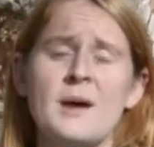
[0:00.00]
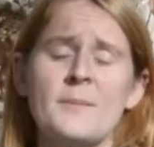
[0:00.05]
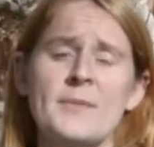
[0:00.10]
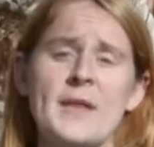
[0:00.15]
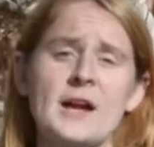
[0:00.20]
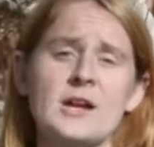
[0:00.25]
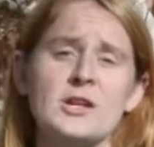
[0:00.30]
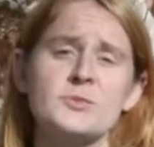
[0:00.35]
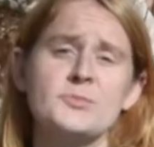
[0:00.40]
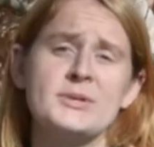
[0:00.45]

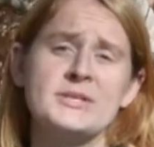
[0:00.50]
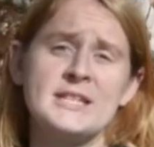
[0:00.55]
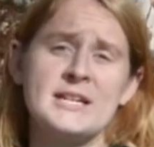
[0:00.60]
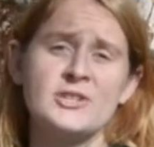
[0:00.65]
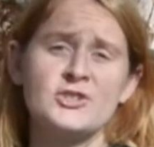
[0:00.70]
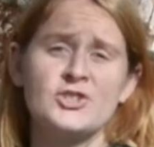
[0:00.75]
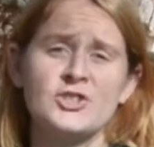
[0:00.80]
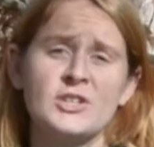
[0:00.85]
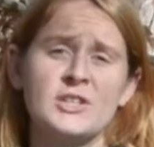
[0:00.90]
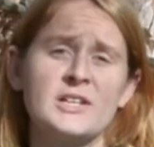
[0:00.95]
that could
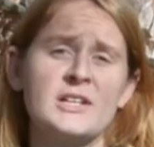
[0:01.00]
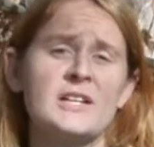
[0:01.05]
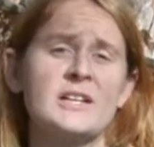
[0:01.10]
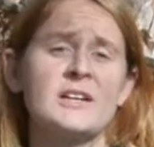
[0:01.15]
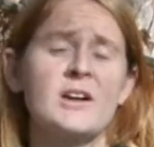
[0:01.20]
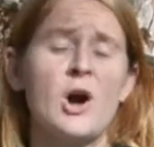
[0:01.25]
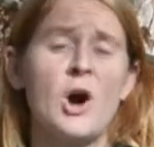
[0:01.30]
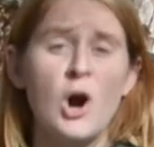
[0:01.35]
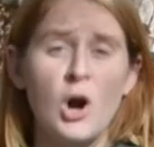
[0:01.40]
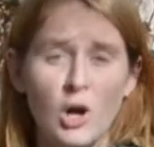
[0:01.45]
potentially
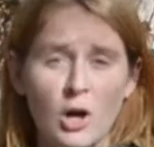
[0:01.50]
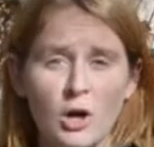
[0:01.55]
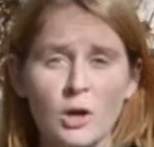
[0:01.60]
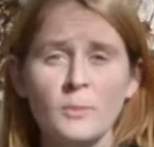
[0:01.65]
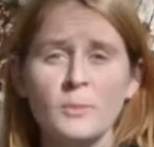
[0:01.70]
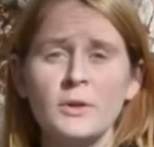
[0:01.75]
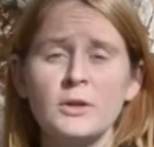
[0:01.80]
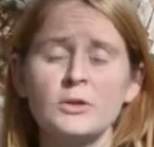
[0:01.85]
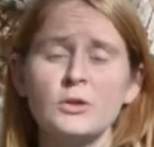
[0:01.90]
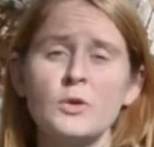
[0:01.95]
harm
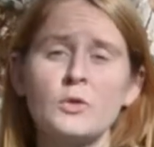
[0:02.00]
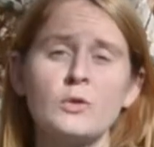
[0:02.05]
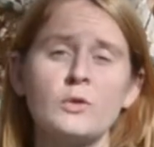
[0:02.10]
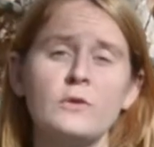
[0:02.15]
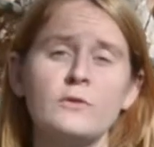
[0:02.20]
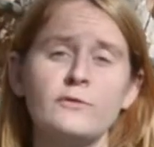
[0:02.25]
local